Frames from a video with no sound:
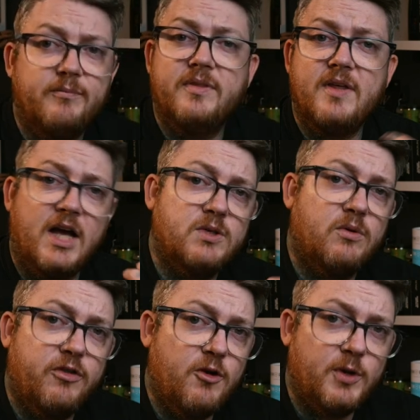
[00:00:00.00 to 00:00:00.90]
But the actual
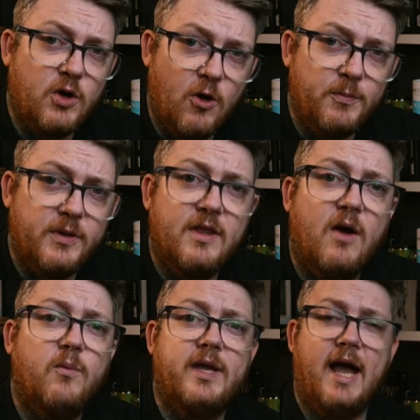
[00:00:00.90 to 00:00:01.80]
thermal copier
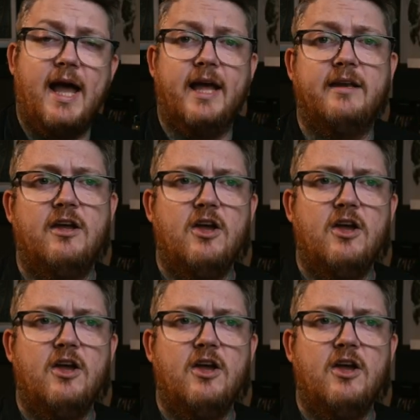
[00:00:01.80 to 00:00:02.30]
that we had